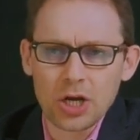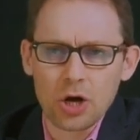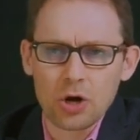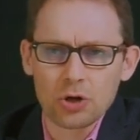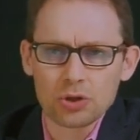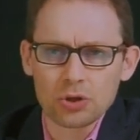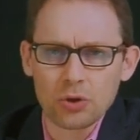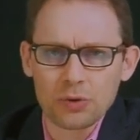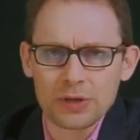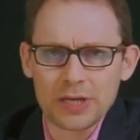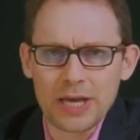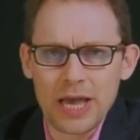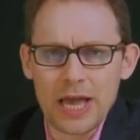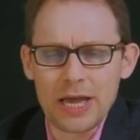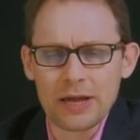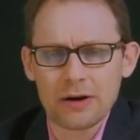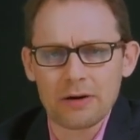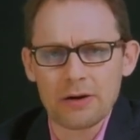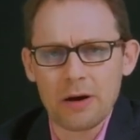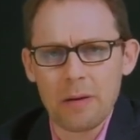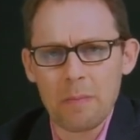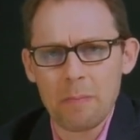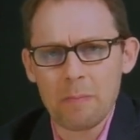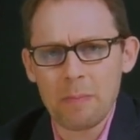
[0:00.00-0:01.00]
a
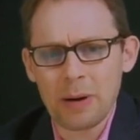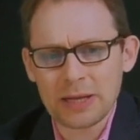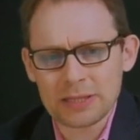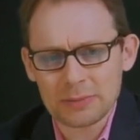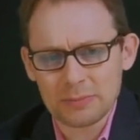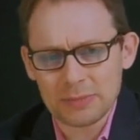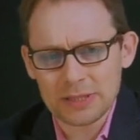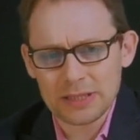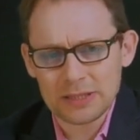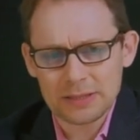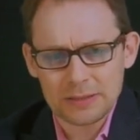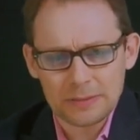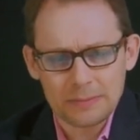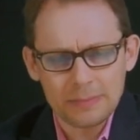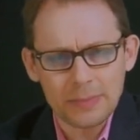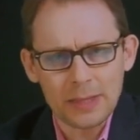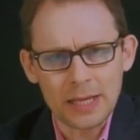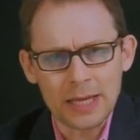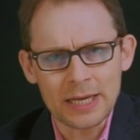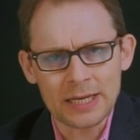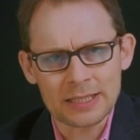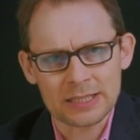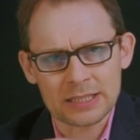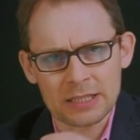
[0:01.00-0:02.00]
locator abutment
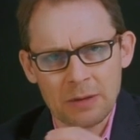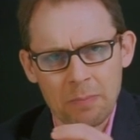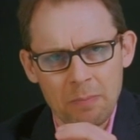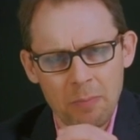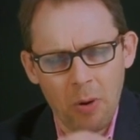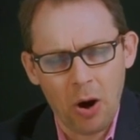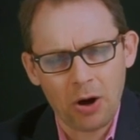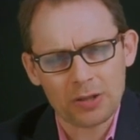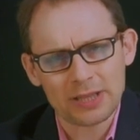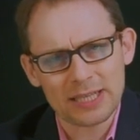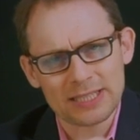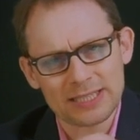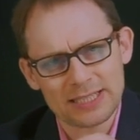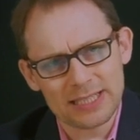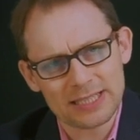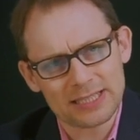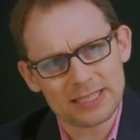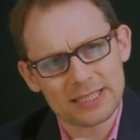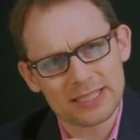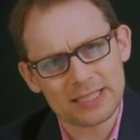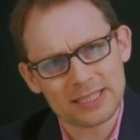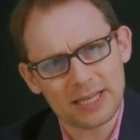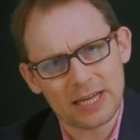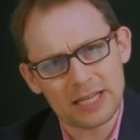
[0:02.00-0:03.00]
is the part that sits
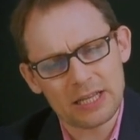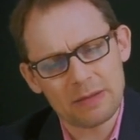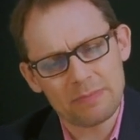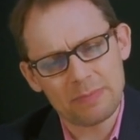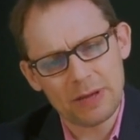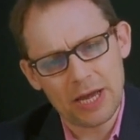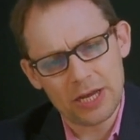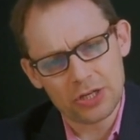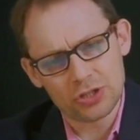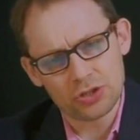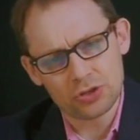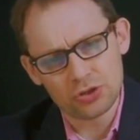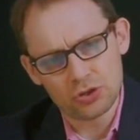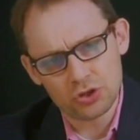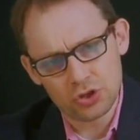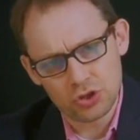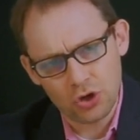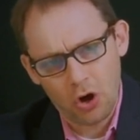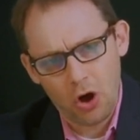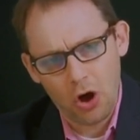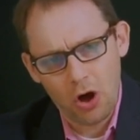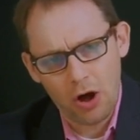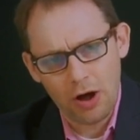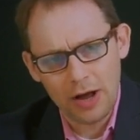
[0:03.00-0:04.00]
inside the patient's
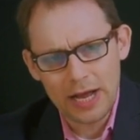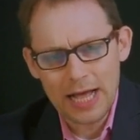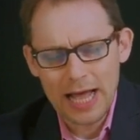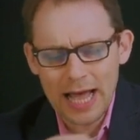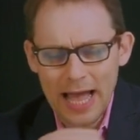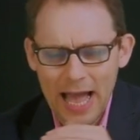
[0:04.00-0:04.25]
jaw,